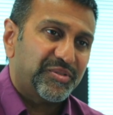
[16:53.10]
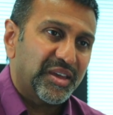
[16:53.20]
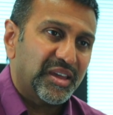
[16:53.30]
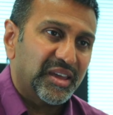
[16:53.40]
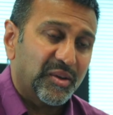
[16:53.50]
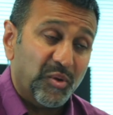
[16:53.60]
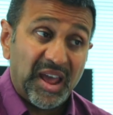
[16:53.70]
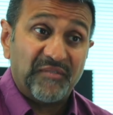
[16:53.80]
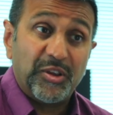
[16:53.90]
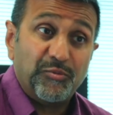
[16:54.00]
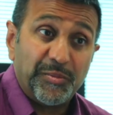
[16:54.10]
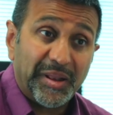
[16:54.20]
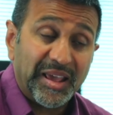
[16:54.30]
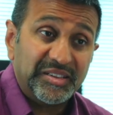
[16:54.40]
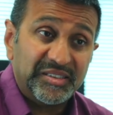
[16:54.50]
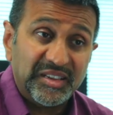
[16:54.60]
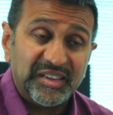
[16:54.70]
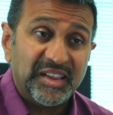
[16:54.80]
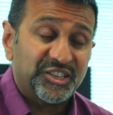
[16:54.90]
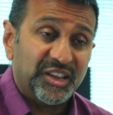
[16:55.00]
thinking, well, have you replaced this?
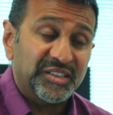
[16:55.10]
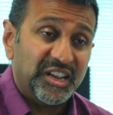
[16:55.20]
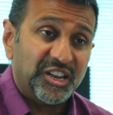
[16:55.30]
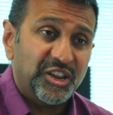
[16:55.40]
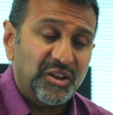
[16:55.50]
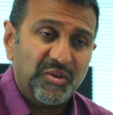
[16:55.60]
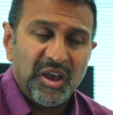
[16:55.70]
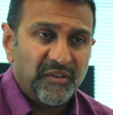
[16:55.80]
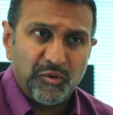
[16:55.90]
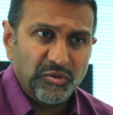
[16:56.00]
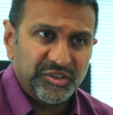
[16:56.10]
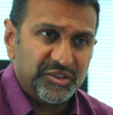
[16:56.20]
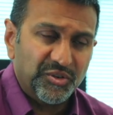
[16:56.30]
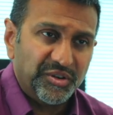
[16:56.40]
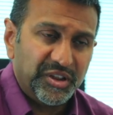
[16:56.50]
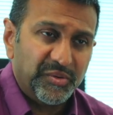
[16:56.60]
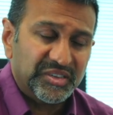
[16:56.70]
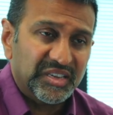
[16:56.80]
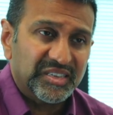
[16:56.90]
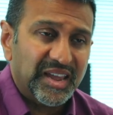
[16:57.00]
Is it new? Of course it's not new.
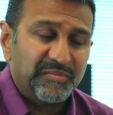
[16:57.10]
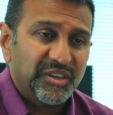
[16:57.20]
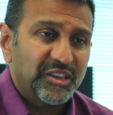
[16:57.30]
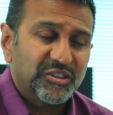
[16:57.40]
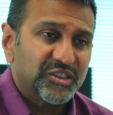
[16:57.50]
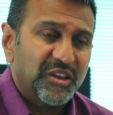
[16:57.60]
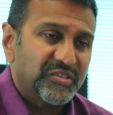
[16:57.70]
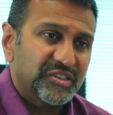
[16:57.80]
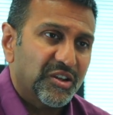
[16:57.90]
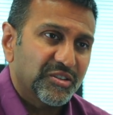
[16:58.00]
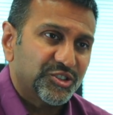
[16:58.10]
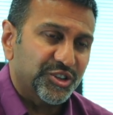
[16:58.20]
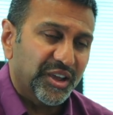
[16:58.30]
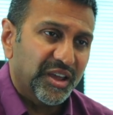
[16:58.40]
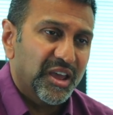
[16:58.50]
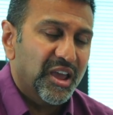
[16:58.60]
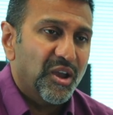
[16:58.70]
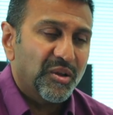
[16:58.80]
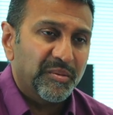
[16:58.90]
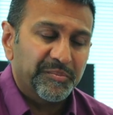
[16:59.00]
It's the same thing you serviced last year.
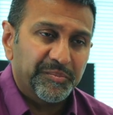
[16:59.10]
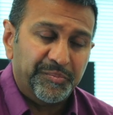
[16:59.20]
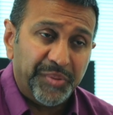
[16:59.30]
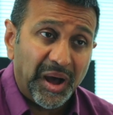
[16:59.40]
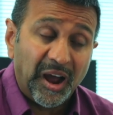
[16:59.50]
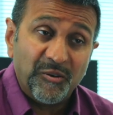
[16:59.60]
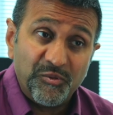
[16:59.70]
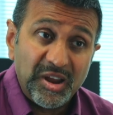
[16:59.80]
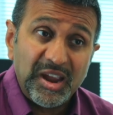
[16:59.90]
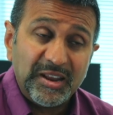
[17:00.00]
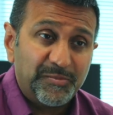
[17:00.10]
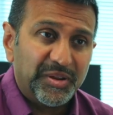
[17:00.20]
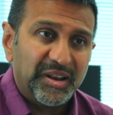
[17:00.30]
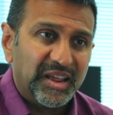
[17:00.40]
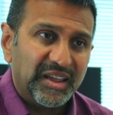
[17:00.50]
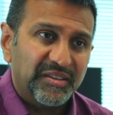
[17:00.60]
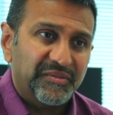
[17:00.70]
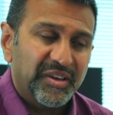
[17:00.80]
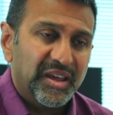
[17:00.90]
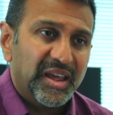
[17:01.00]
But I really believe
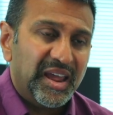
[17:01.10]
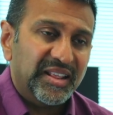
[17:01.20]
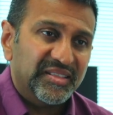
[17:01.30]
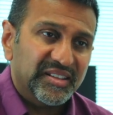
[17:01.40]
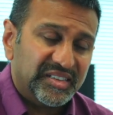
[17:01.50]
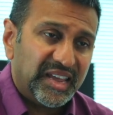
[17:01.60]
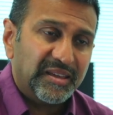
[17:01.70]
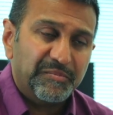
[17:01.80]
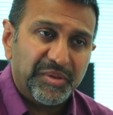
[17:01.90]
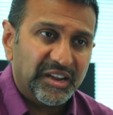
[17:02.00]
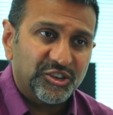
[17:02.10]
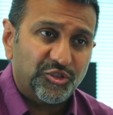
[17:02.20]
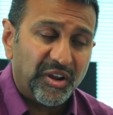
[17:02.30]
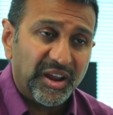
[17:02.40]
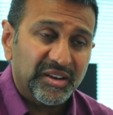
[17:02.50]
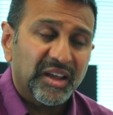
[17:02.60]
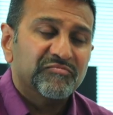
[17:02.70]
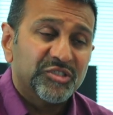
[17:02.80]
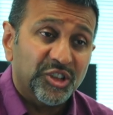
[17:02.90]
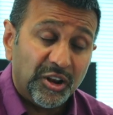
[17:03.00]
in the team being trained
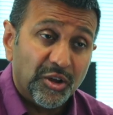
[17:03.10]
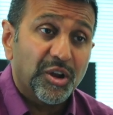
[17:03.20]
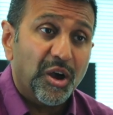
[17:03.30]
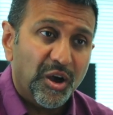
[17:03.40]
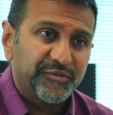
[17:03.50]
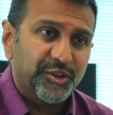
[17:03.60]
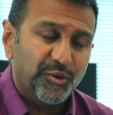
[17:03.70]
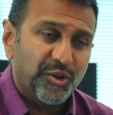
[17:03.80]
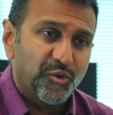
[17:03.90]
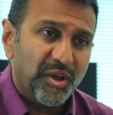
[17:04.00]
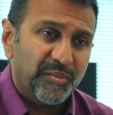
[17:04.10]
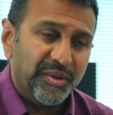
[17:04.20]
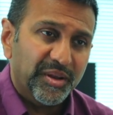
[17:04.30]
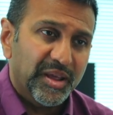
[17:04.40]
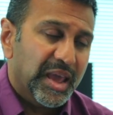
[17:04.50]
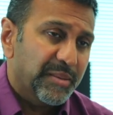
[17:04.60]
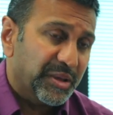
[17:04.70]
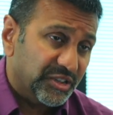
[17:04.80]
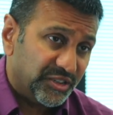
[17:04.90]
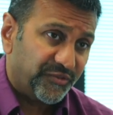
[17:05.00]
to look after your equipment,
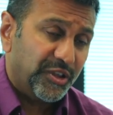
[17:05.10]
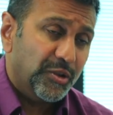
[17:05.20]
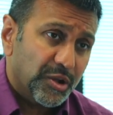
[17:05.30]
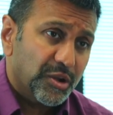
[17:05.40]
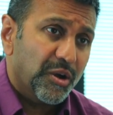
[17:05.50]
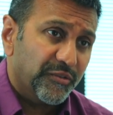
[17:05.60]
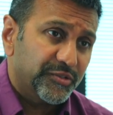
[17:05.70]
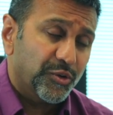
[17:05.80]
because if you look after